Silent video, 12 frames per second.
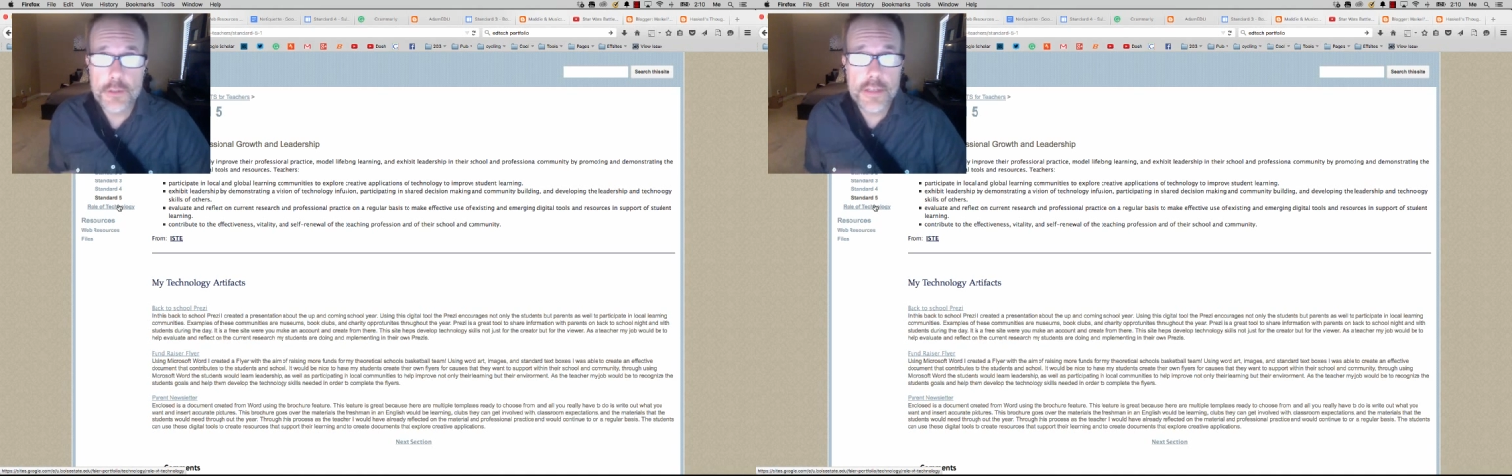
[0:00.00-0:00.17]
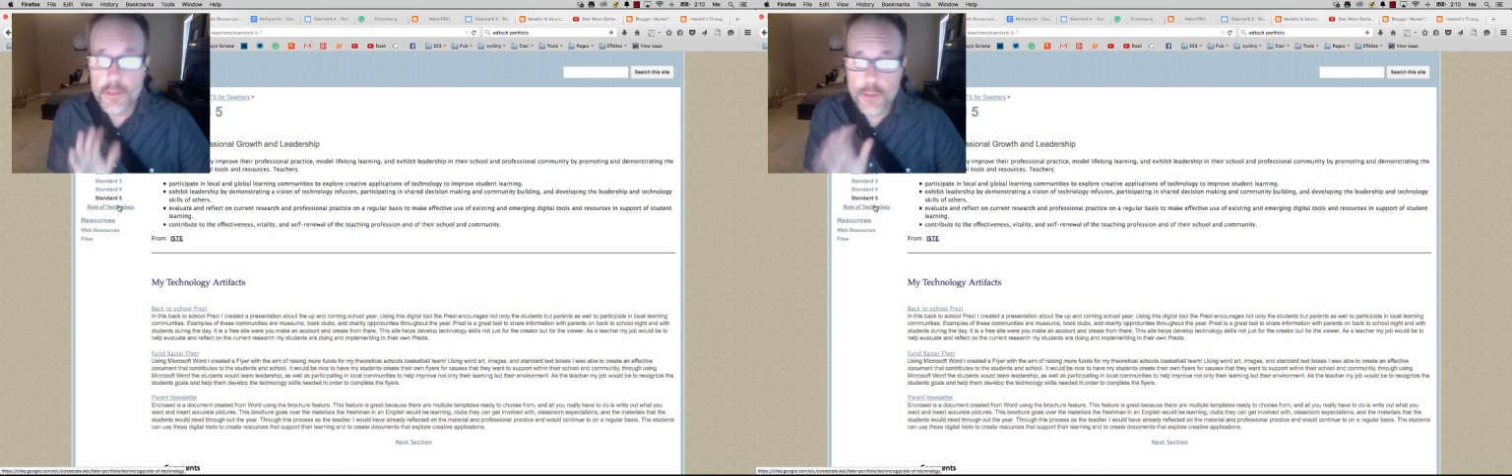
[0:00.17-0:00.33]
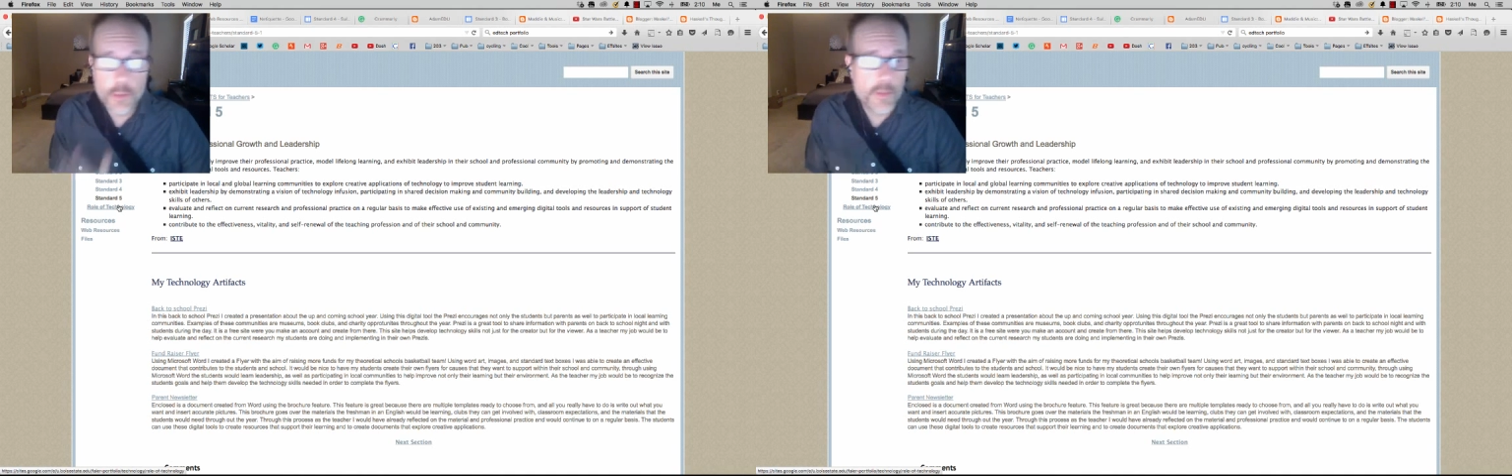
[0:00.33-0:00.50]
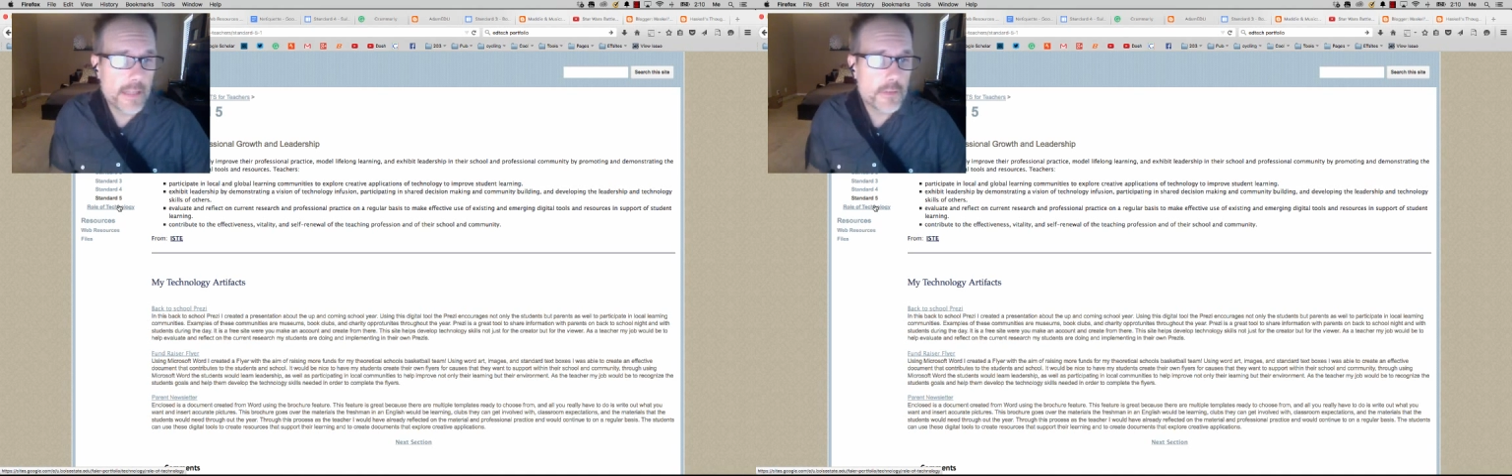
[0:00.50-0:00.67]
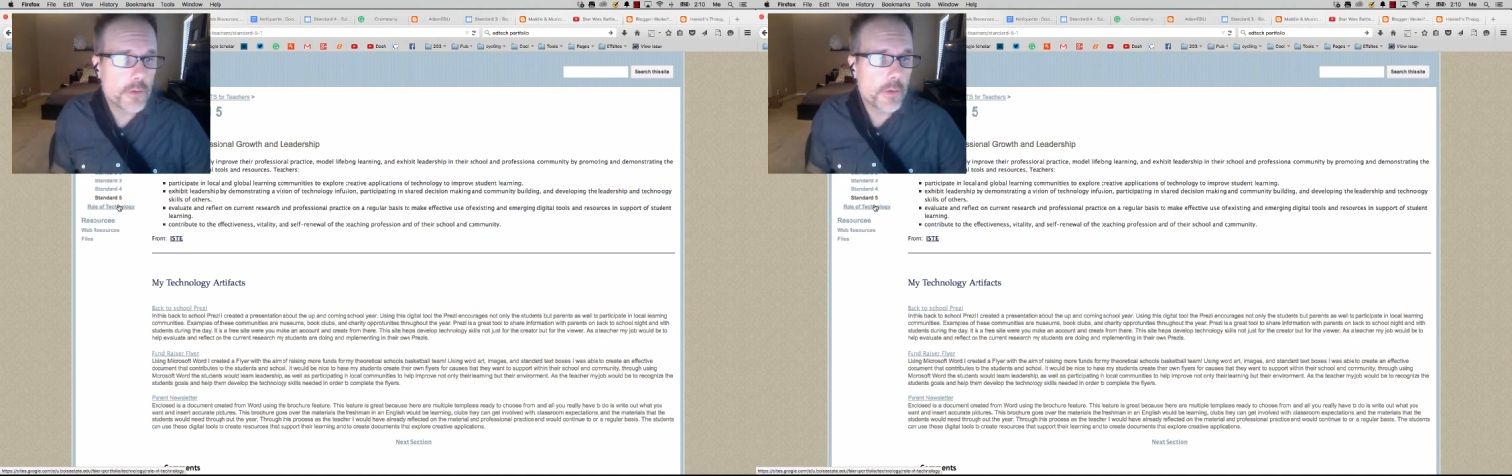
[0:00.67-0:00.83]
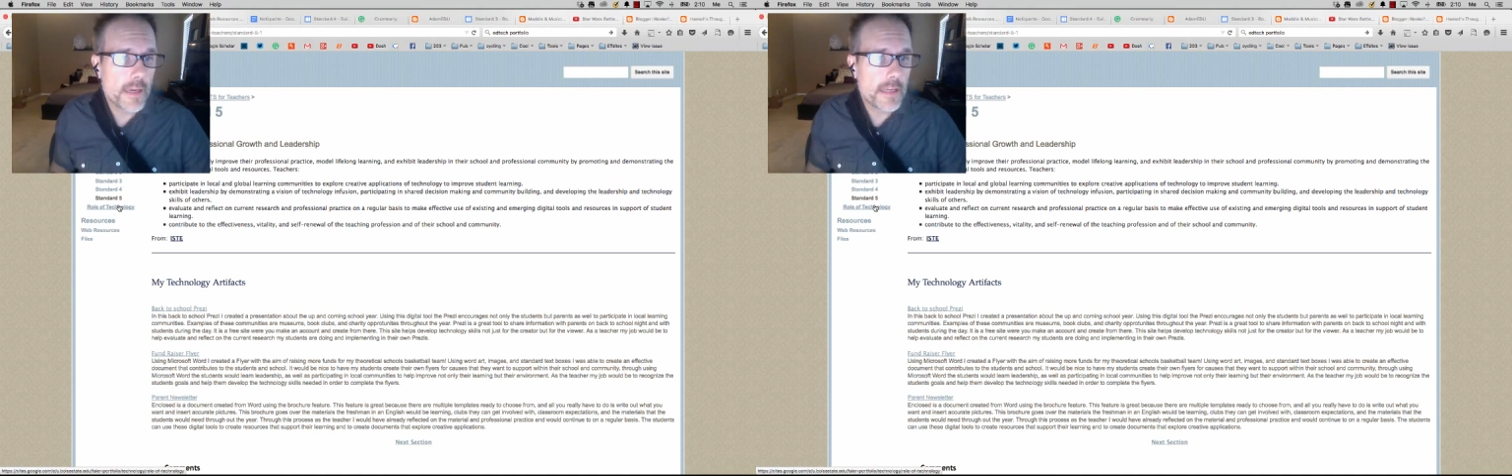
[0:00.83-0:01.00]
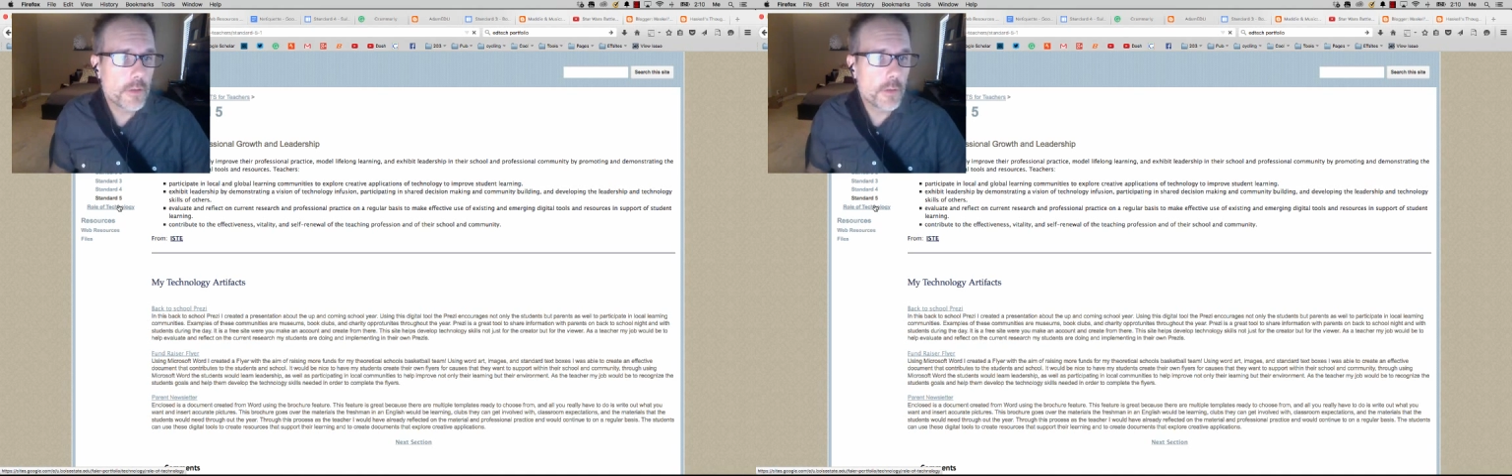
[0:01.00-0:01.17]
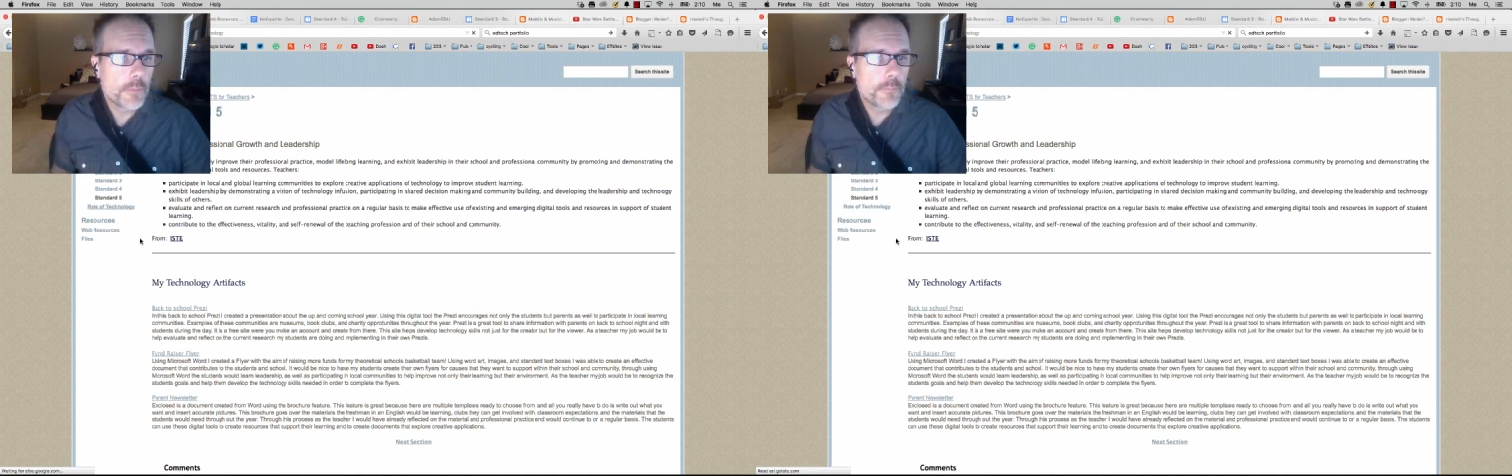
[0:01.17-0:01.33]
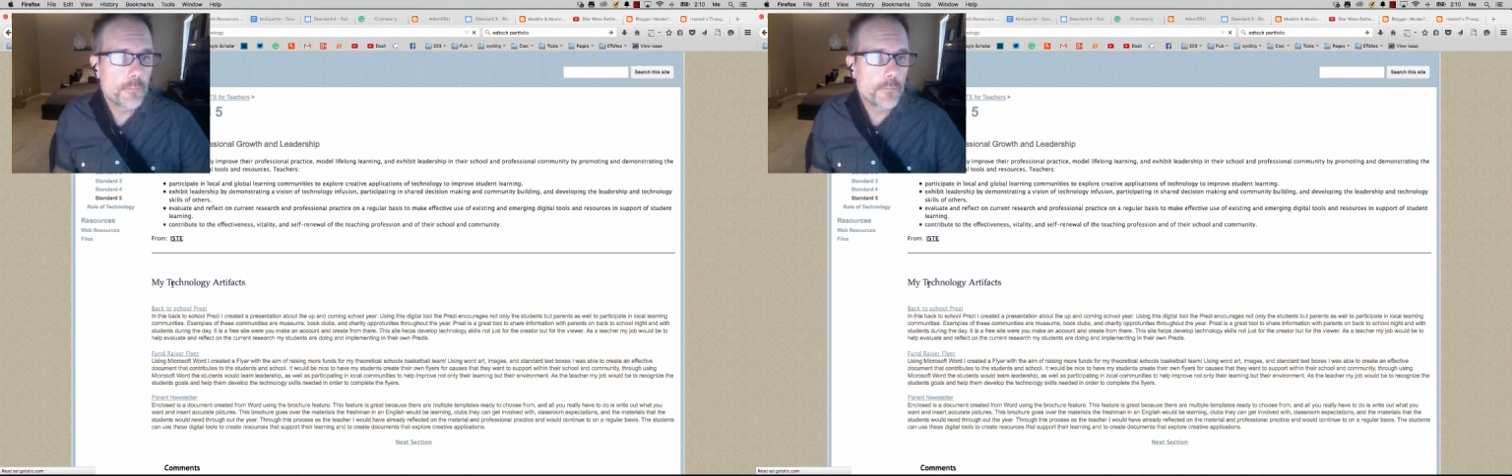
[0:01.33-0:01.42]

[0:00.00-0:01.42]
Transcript: didn't do, and that's okay too.